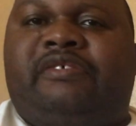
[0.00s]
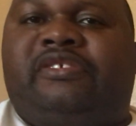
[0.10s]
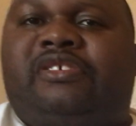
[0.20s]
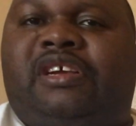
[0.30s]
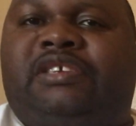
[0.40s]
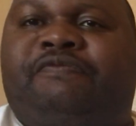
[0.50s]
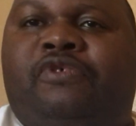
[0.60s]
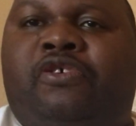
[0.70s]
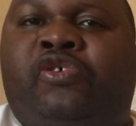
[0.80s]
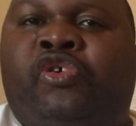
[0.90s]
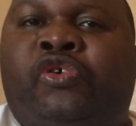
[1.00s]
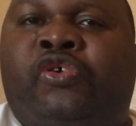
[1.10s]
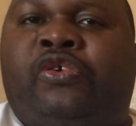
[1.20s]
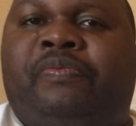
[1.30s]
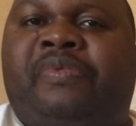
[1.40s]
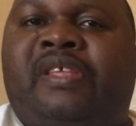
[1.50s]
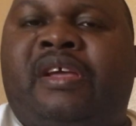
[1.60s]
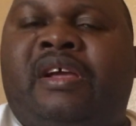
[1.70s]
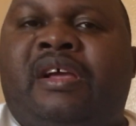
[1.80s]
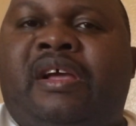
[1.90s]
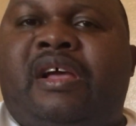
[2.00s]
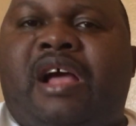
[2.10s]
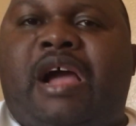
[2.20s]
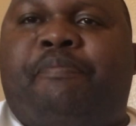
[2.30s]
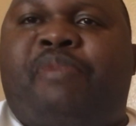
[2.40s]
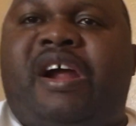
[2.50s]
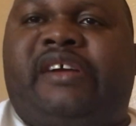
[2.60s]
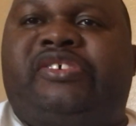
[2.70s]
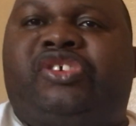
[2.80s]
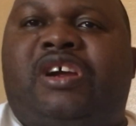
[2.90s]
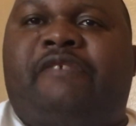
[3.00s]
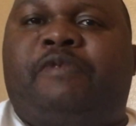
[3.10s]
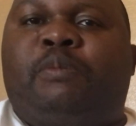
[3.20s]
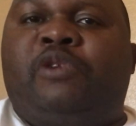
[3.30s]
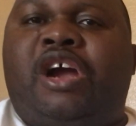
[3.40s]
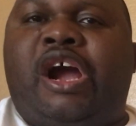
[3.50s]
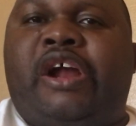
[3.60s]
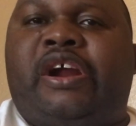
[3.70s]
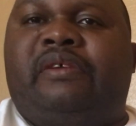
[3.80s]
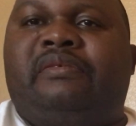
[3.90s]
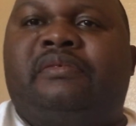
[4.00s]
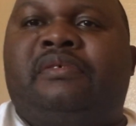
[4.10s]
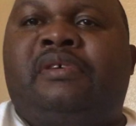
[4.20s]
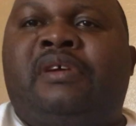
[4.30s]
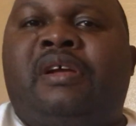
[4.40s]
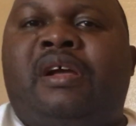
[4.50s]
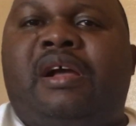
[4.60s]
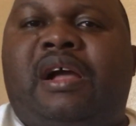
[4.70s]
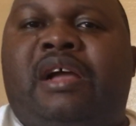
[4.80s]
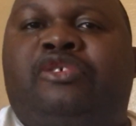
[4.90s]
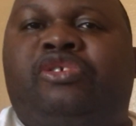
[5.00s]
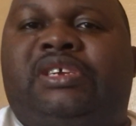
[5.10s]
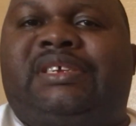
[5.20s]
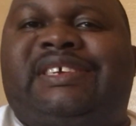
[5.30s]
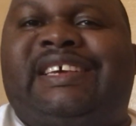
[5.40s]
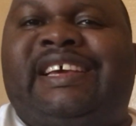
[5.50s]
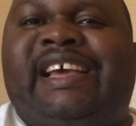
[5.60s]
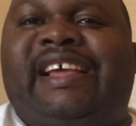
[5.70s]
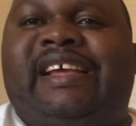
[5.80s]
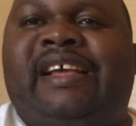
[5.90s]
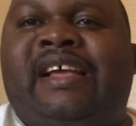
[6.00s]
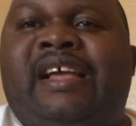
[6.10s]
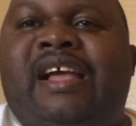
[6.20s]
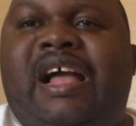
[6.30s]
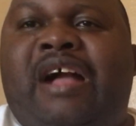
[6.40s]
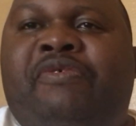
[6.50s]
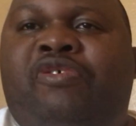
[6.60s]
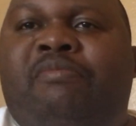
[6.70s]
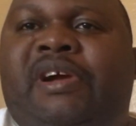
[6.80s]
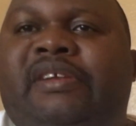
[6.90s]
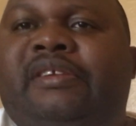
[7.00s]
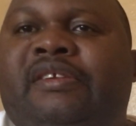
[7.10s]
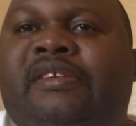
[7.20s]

Search for Huru, a pastor from Ghana, actually kicking a woman